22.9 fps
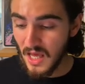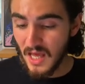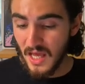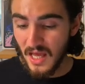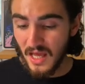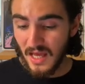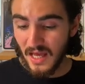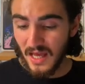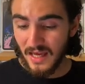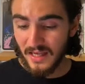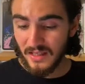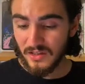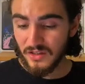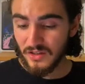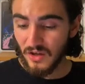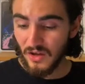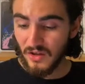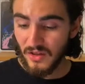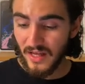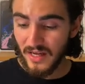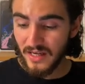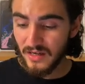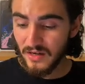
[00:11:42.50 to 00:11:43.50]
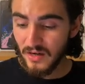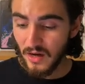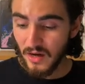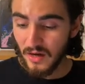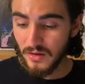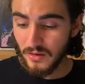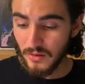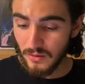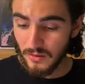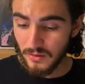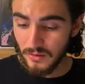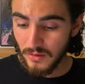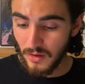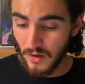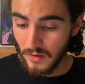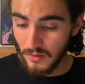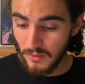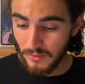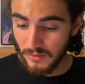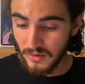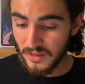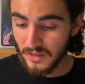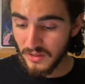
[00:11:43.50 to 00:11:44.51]
and saw that not
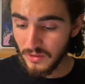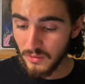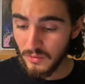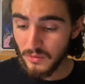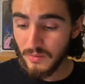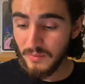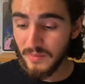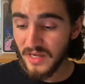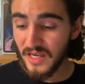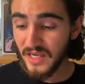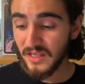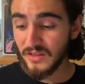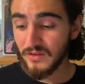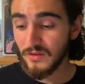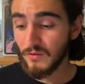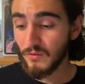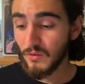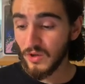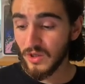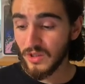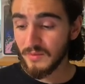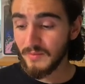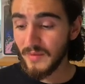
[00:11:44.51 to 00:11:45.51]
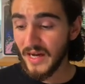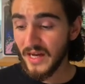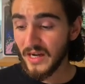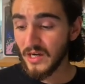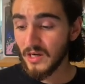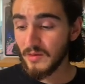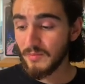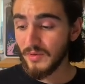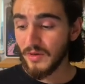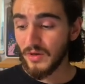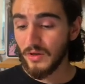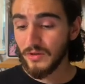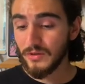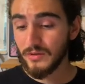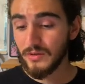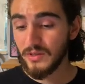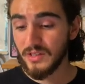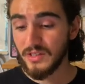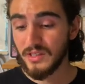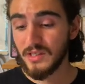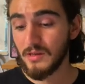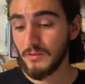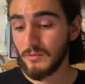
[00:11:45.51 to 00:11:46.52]
only do the meanings of words matter, but also the
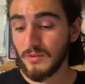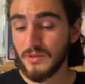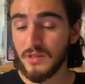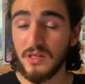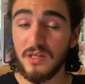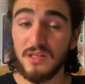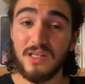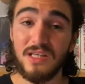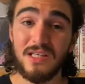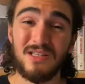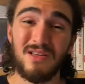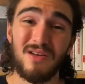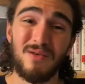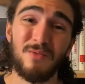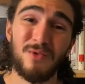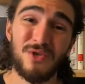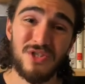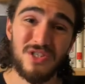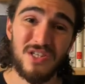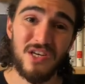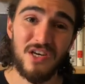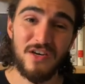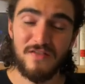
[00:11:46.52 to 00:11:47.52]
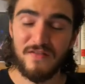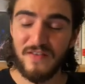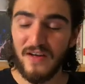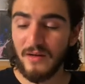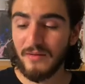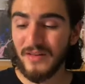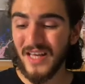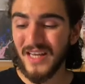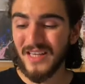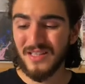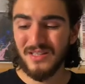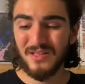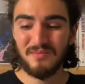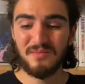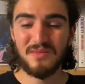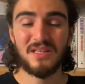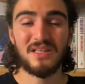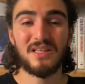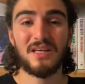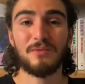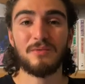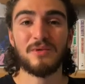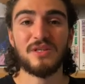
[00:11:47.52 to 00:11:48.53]
sequences at which they are found. That's something that
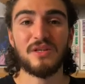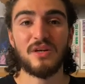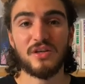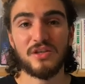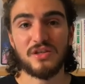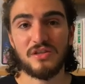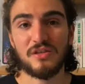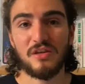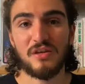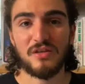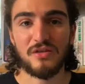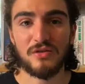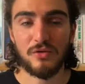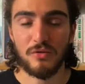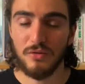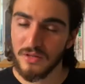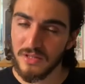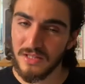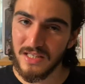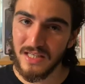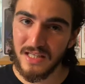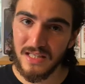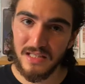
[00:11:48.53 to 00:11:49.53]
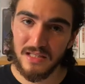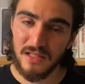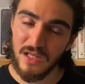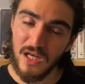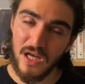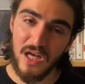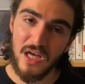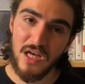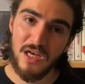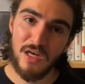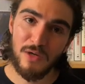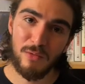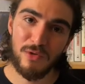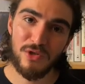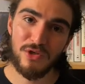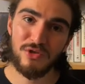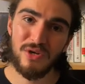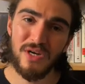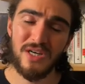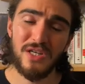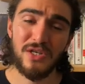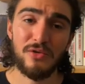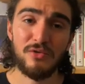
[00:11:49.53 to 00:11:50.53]
we touched on towards the end. We try to
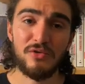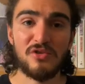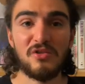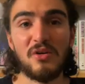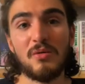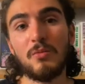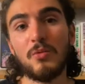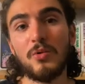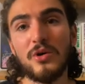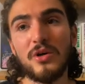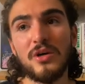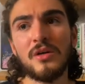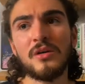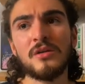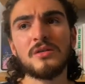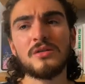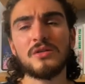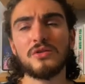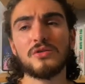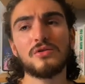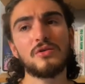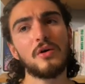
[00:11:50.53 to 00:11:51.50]
use subwords. So